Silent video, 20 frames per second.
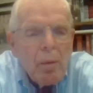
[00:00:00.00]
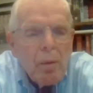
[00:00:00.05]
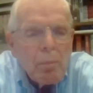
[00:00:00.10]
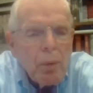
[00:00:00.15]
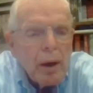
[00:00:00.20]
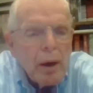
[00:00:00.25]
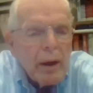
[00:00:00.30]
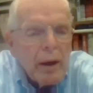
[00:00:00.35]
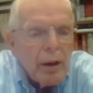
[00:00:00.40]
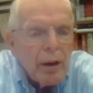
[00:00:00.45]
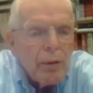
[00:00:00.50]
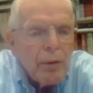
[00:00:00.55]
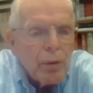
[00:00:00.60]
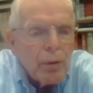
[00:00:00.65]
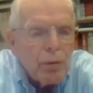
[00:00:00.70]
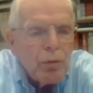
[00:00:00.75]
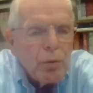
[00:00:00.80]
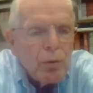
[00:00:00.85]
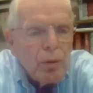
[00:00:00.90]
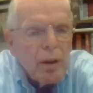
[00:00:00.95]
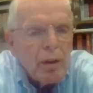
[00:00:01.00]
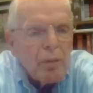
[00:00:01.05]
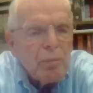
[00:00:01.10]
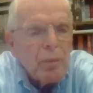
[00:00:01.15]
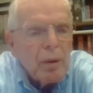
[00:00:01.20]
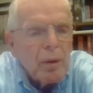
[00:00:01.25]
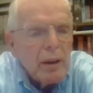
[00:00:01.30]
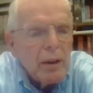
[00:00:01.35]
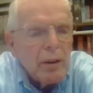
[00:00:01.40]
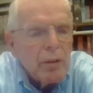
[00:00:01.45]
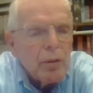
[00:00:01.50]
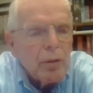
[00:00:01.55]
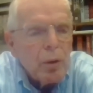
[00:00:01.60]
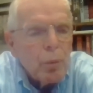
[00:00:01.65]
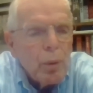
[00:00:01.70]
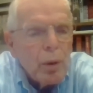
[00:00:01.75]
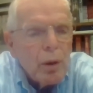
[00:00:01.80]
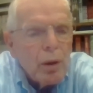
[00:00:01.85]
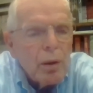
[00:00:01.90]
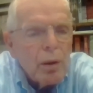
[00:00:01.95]
by others who left money in their
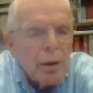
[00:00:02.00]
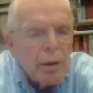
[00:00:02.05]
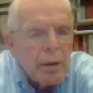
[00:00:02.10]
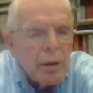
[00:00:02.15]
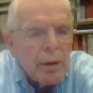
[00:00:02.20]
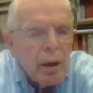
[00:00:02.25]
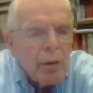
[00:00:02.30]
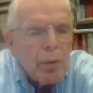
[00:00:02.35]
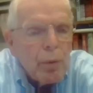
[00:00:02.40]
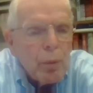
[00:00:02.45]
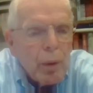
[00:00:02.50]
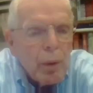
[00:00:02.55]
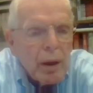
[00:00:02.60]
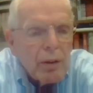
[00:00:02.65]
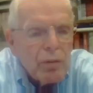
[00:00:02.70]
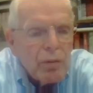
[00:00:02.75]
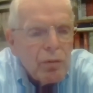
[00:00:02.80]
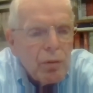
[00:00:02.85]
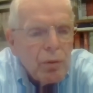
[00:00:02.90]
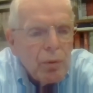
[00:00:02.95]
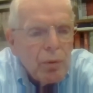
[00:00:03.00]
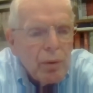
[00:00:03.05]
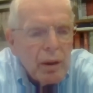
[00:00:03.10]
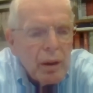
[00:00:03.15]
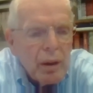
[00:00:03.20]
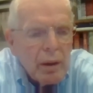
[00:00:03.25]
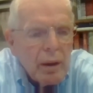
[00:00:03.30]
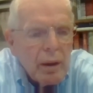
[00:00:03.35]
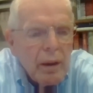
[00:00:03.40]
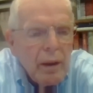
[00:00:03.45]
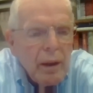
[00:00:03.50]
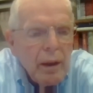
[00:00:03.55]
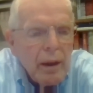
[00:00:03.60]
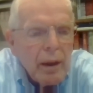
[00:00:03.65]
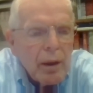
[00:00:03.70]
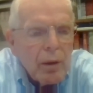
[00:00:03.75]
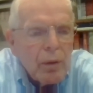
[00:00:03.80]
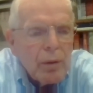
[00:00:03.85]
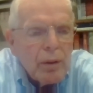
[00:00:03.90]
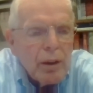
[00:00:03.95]
will and otherwise to the
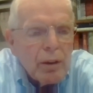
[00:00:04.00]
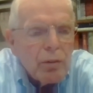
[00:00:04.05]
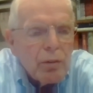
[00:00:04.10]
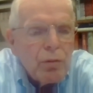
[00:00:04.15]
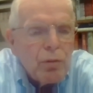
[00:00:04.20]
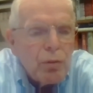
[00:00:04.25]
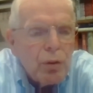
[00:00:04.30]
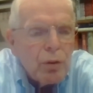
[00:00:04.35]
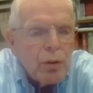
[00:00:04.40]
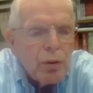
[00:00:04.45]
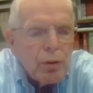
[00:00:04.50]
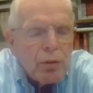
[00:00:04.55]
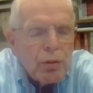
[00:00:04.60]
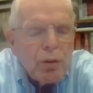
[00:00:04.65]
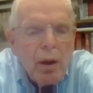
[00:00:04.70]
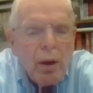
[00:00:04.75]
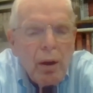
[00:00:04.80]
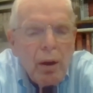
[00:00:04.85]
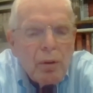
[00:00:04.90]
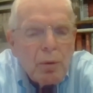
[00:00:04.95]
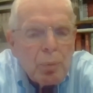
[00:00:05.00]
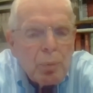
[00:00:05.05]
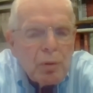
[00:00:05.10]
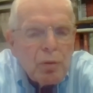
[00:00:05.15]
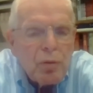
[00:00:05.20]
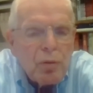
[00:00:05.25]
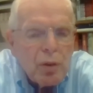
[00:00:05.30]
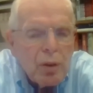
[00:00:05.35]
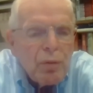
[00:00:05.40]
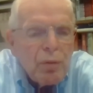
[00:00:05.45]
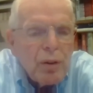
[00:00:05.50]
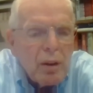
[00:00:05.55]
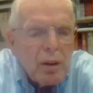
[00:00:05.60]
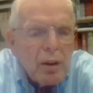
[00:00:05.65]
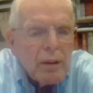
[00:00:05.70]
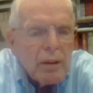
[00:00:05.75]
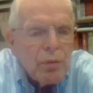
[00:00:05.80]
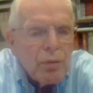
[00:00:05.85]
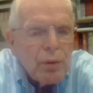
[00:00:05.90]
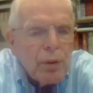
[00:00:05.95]
LDS Church,
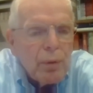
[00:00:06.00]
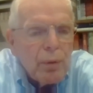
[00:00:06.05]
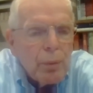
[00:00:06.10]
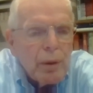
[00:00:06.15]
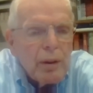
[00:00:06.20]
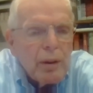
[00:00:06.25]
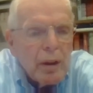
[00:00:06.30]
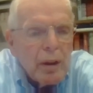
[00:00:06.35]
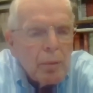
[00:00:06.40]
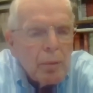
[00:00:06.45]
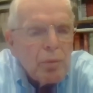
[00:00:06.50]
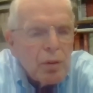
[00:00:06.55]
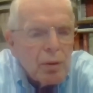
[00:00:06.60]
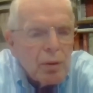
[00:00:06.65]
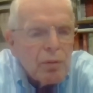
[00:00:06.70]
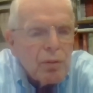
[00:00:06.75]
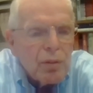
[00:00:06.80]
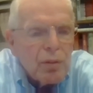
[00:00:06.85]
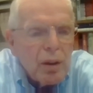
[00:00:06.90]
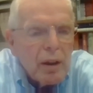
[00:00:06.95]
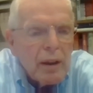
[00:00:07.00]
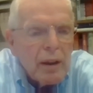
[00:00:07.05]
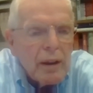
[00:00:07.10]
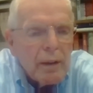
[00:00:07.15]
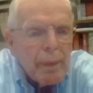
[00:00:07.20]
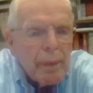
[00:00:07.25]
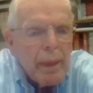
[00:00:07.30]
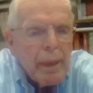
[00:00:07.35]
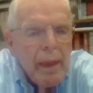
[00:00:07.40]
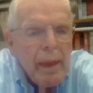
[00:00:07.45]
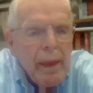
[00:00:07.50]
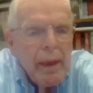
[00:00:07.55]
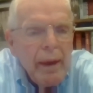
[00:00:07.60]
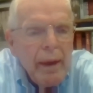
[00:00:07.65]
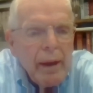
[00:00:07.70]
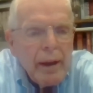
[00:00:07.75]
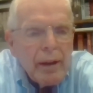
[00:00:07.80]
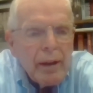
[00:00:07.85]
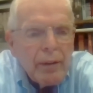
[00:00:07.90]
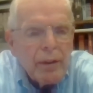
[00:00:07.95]
specifically for the redemption of Zion.
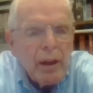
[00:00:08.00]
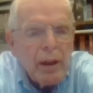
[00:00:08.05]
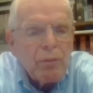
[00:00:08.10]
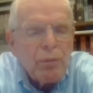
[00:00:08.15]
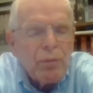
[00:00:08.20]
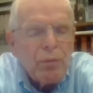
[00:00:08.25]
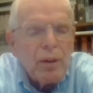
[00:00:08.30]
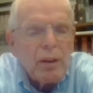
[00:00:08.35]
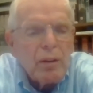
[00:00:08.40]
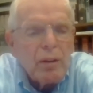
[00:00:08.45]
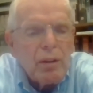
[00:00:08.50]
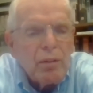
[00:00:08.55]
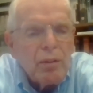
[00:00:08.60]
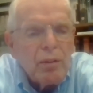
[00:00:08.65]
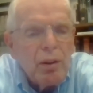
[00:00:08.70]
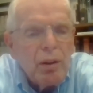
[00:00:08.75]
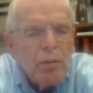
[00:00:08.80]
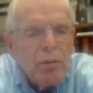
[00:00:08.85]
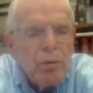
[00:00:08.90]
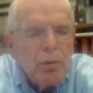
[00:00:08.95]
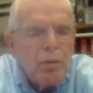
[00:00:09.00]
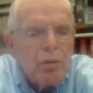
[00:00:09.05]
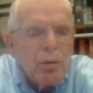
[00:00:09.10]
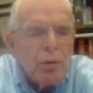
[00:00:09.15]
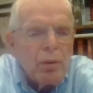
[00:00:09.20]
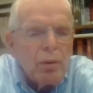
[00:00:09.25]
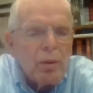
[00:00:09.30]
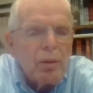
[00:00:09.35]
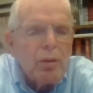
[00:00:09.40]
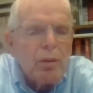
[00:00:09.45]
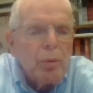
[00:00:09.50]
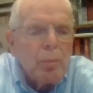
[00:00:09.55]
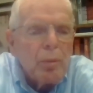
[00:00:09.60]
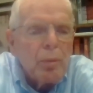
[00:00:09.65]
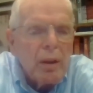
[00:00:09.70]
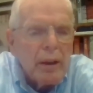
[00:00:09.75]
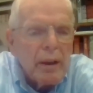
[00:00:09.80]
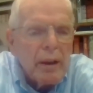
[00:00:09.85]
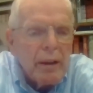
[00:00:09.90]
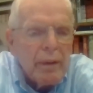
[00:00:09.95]
And that fund continued to
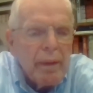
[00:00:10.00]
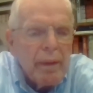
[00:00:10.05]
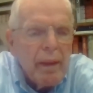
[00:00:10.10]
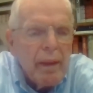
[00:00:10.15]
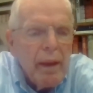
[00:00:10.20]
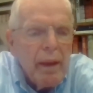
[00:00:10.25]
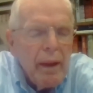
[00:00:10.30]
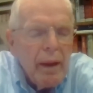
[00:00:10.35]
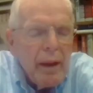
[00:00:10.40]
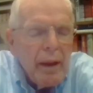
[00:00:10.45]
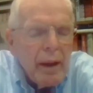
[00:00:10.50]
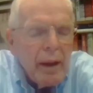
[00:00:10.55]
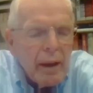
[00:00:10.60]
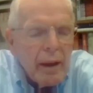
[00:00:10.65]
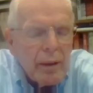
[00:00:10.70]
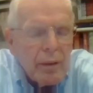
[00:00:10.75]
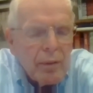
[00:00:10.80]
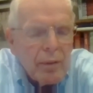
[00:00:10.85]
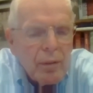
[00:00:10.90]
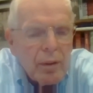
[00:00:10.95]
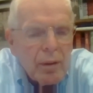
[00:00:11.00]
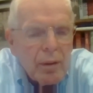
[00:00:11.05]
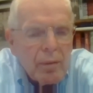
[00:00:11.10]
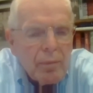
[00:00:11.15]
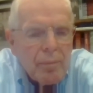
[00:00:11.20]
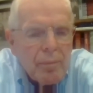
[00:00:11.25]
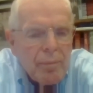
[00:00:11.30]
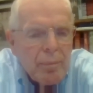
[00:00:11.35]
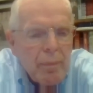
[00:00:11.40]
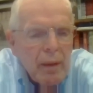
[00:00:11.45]
accumulate. And